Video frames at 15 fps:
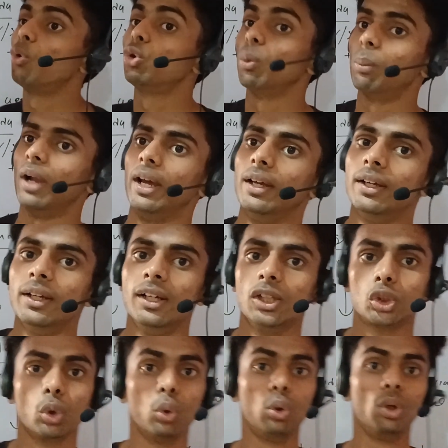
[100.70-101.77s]
to apply.
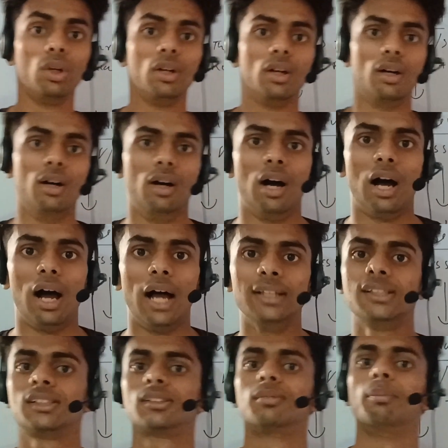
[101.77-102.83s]
So I
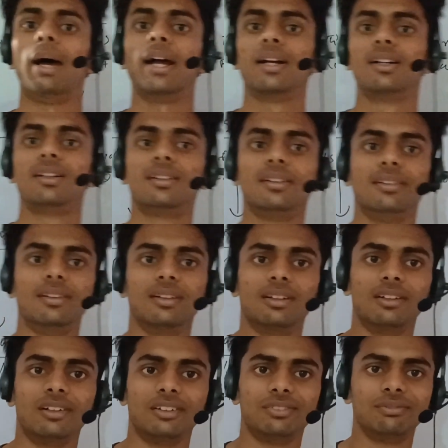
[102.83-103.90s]
just
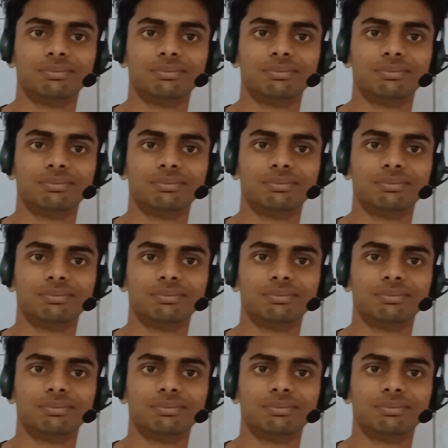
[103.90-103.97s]
uh,